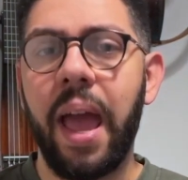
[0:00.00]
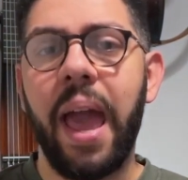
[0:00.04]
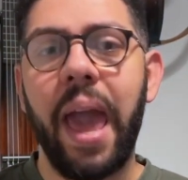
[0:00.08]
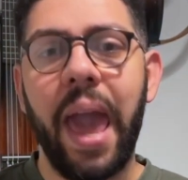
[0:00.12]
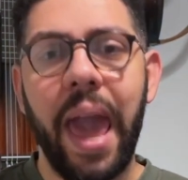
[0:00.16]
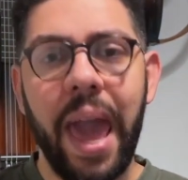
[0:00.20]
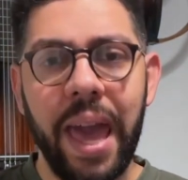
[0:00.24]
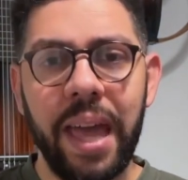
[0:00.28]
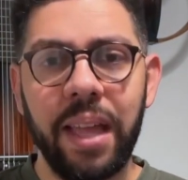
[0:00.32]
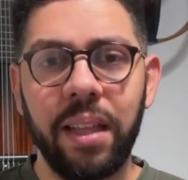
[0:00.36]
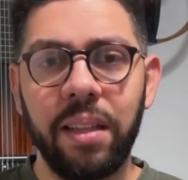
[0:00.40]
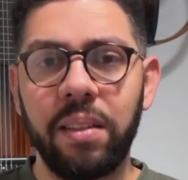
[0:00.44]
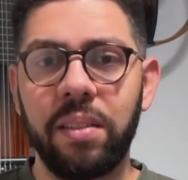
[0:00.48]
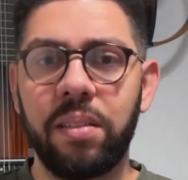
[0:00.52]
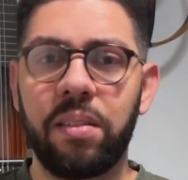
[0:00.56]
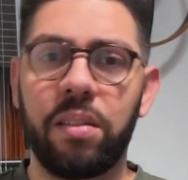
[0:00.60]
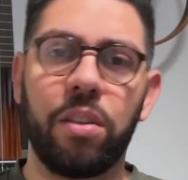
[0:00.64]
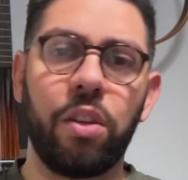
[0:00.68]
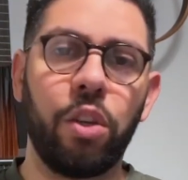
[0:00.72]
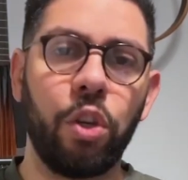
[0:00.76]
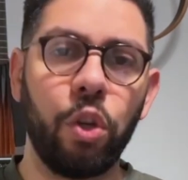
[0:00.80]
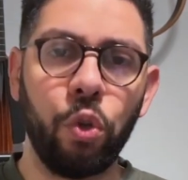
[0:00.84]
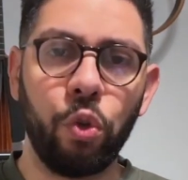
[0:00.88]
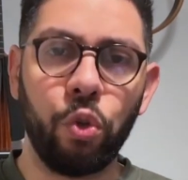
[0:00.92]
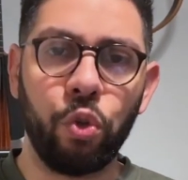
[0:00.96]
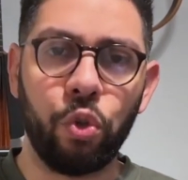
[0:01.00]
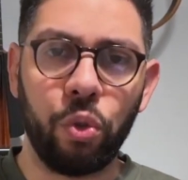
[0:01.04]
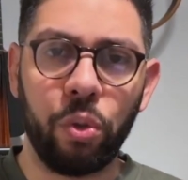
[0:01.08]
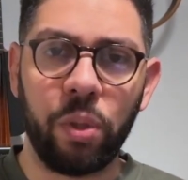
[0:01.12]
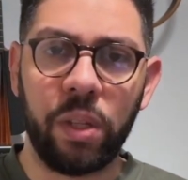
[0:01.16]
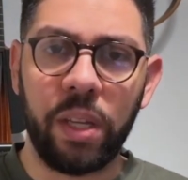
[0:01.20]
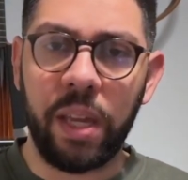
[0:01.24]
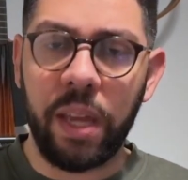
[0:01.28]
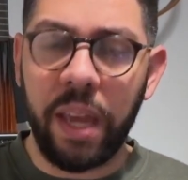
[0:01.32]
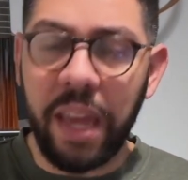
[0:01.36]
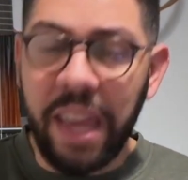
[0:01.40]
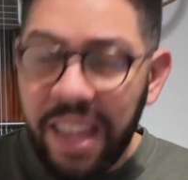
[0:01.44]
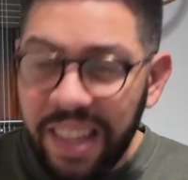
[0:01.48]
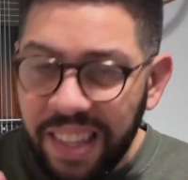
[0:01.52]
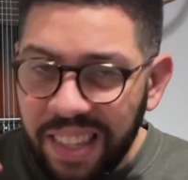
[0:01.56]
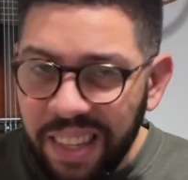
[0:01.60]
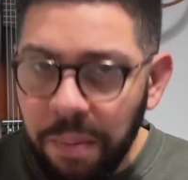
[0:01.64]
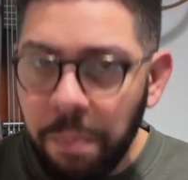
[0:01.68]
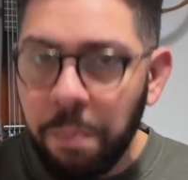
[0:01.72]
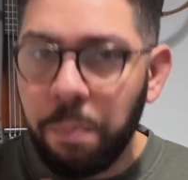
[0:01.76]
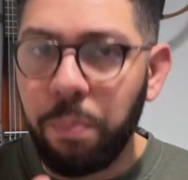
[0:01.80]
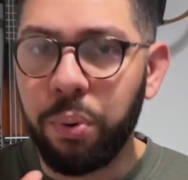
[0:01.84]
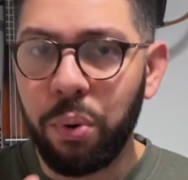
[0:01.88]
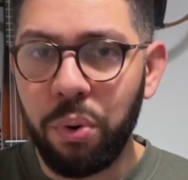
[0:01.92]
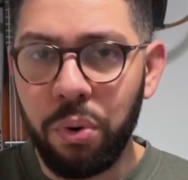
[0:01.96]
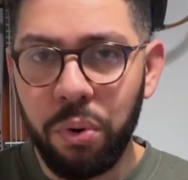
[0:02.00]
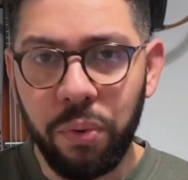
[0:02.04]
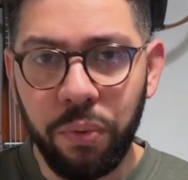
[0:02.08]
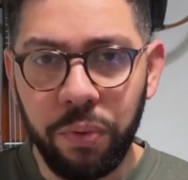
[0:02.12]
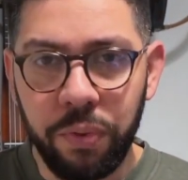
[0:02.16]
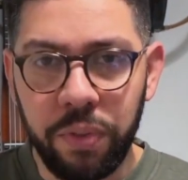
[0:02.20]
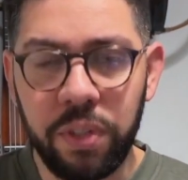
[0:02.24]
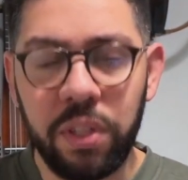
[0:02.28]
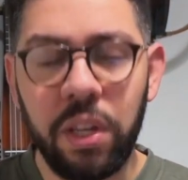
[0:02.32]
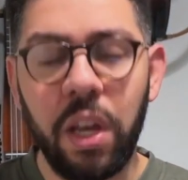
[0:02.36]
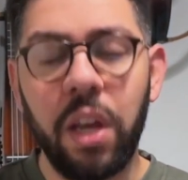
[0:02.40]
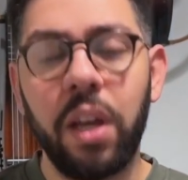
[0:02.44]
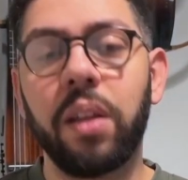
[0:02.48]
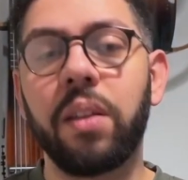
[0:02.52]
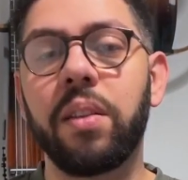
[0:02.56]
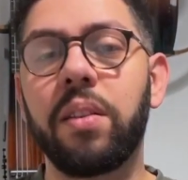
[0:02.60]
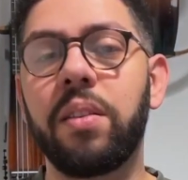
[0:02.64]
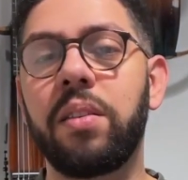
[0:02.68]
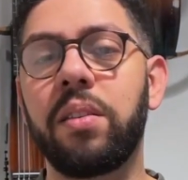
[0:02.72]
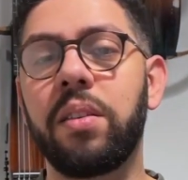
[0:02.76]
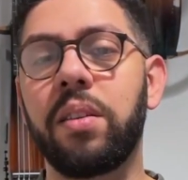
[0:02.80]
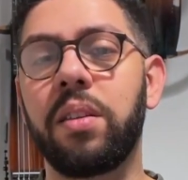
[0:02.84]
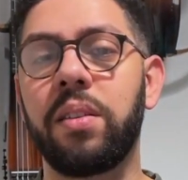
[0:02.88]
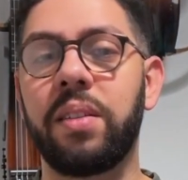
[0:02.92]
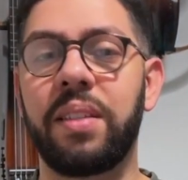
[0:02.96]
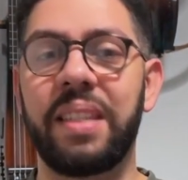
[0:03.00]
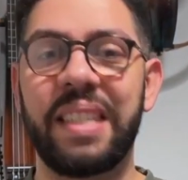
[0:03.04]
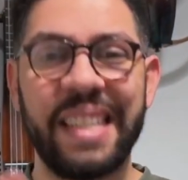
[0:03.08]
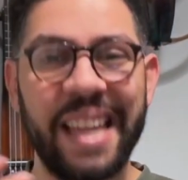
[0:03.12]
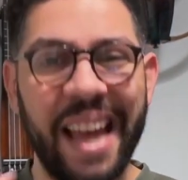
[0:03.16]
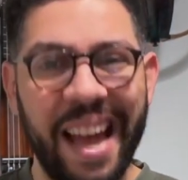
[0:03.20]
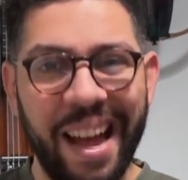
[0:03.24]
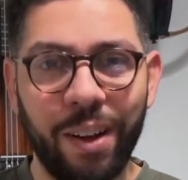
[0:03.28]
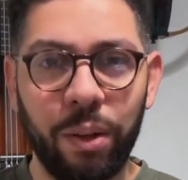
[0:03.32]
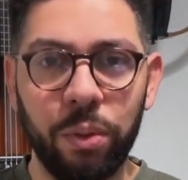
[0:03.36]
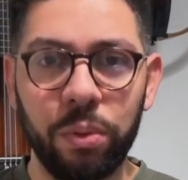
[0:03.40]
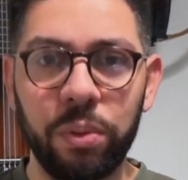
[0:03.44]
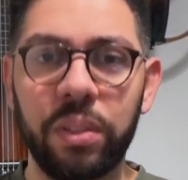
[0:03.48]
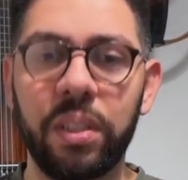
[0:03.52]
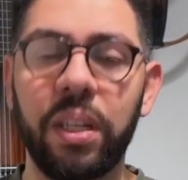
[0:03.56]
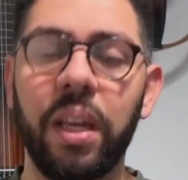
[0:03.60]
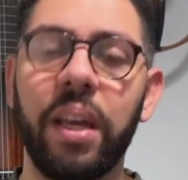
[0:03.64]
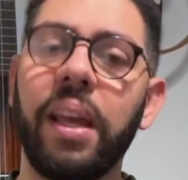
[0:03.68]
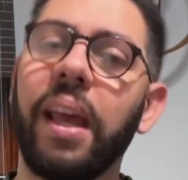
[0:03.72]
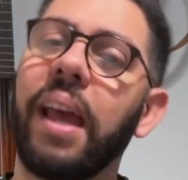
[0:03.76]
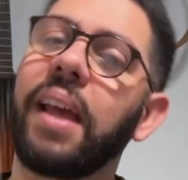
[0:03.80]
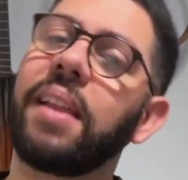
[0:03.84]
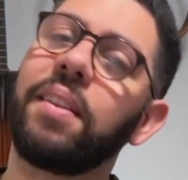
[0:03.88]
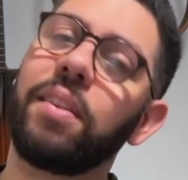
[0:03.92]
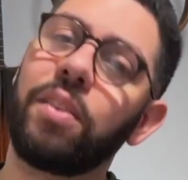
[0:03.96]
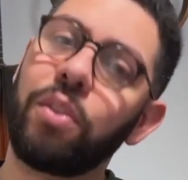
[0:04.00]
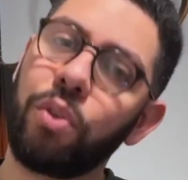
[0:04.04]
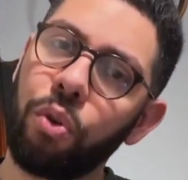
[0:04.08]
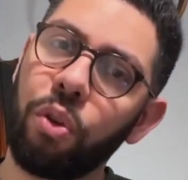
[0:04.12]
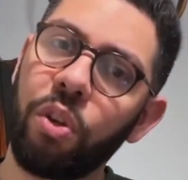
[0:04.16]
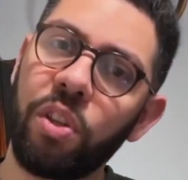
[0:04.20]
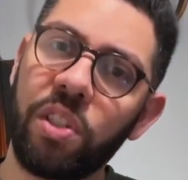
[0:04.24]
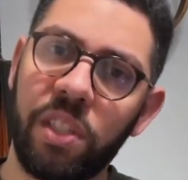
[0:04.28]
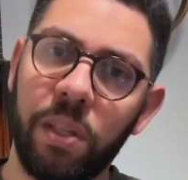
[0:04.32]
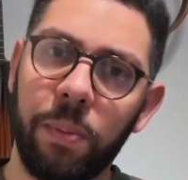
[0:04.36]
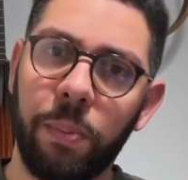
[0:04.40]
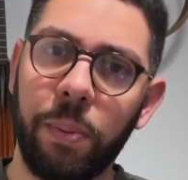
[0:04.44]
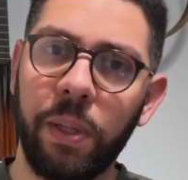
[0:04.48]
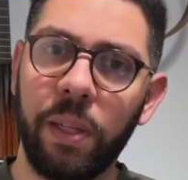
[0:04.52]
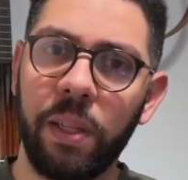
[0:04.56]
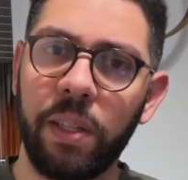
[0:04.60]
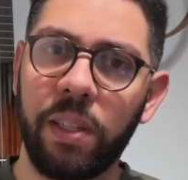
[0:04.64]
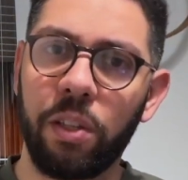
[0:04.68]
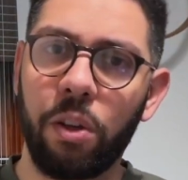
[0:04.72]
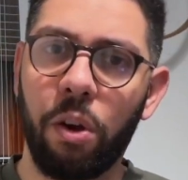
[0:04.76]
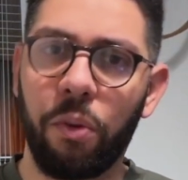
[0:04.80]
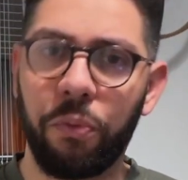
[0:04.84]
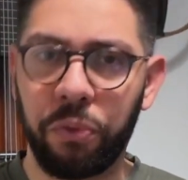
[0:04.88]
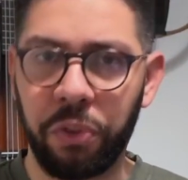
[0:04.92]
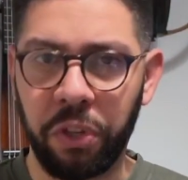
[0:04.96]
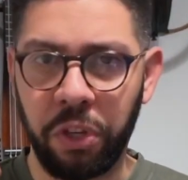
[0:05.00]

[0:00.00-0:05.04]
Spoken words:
and usually it improves the sound and the tuning stability of the